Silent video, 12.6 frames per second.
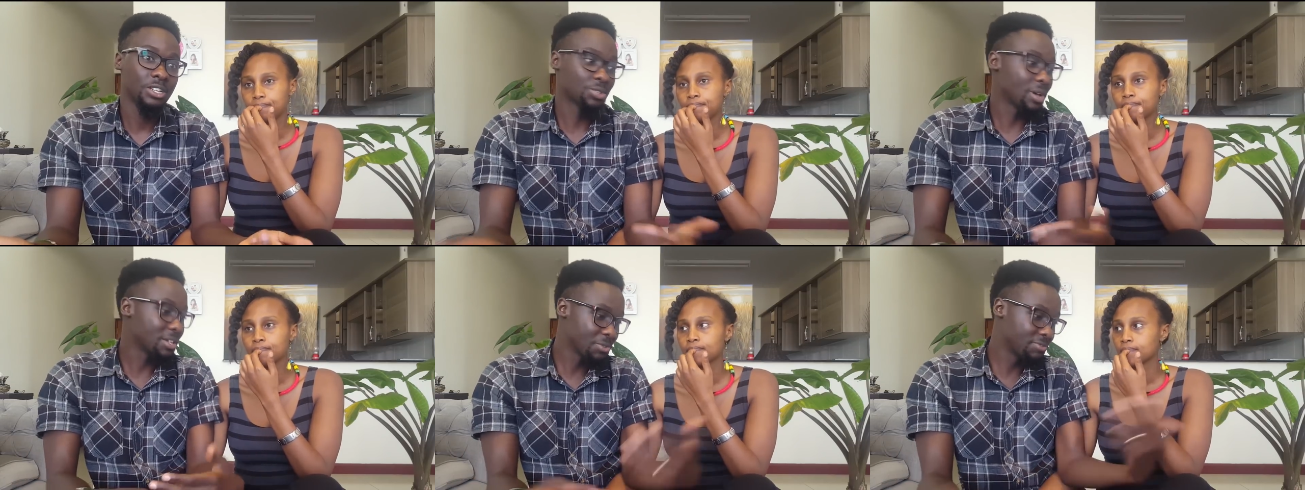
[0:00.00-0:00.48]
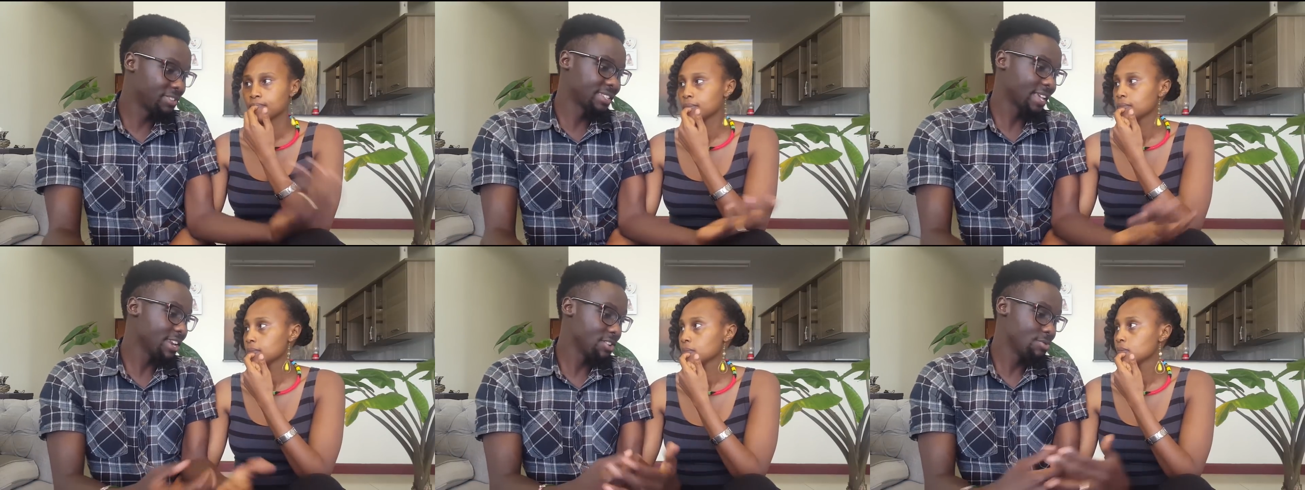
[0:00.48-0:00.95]
Speaker 1: So as we've
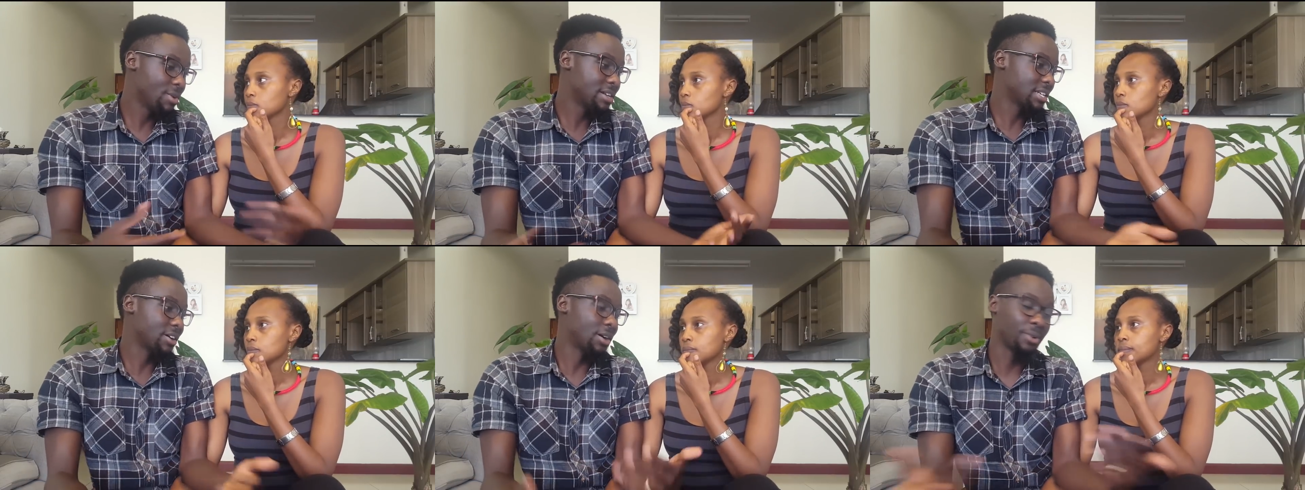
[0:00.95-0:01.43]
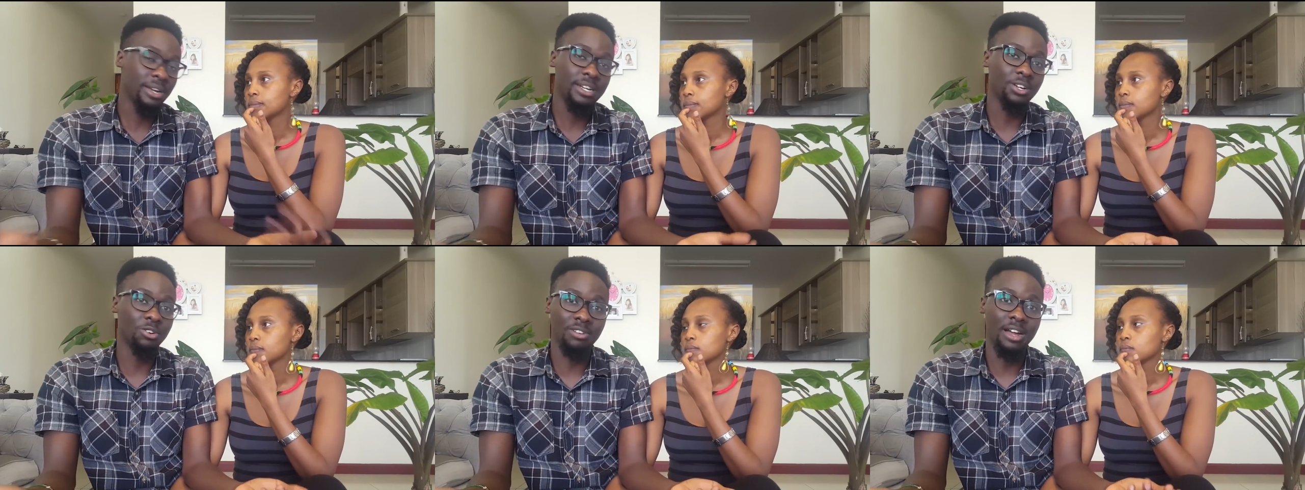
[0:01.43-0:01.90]
decided we want our
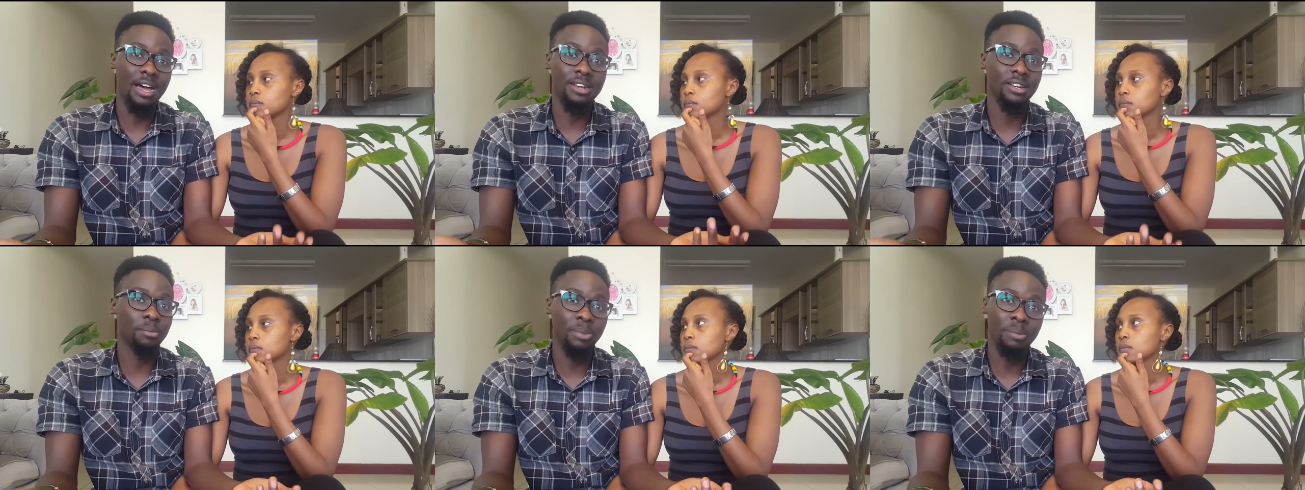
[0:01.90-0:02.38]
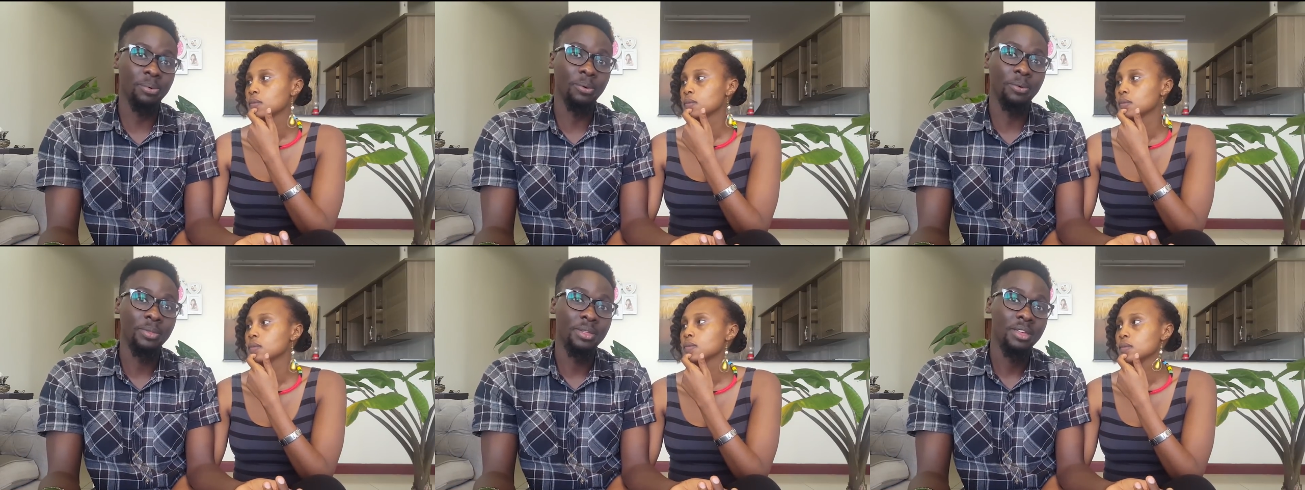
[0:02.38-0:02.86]
wedding of 100 people.
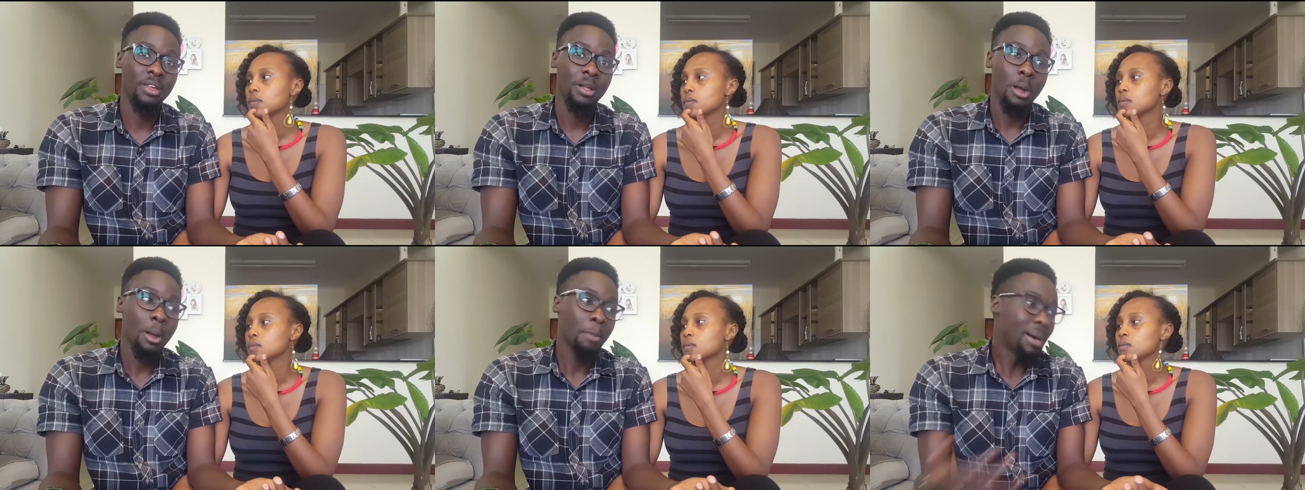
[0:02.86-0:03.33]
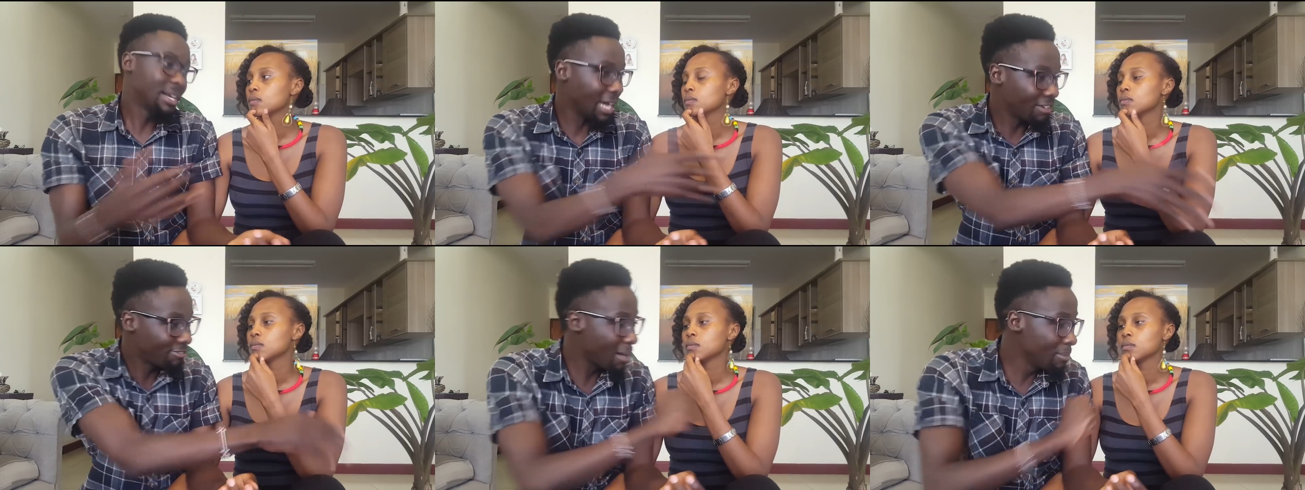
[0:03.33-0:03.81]
But
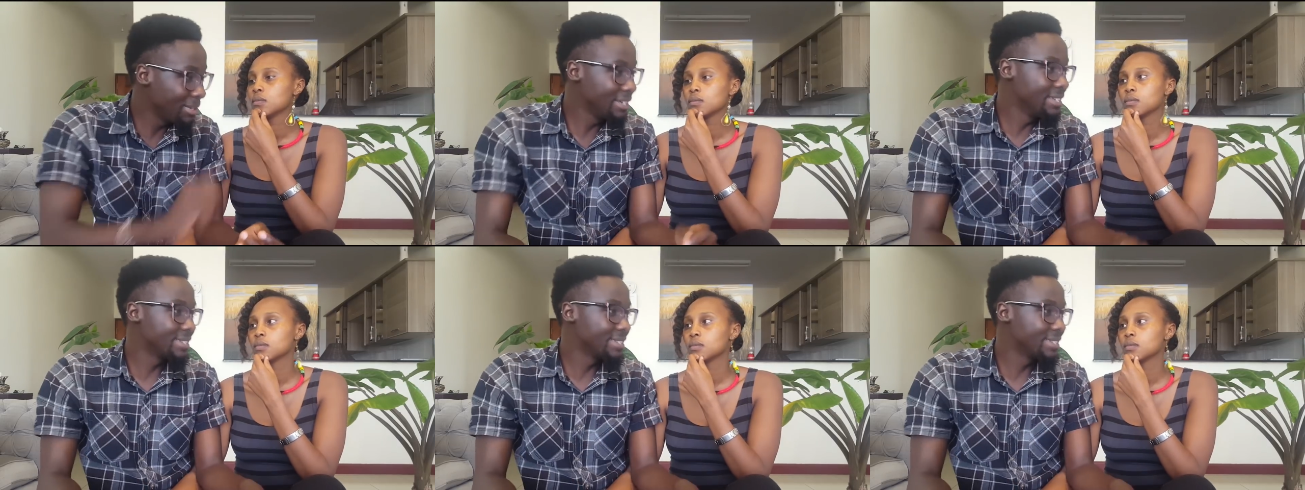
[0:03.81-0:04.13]
her family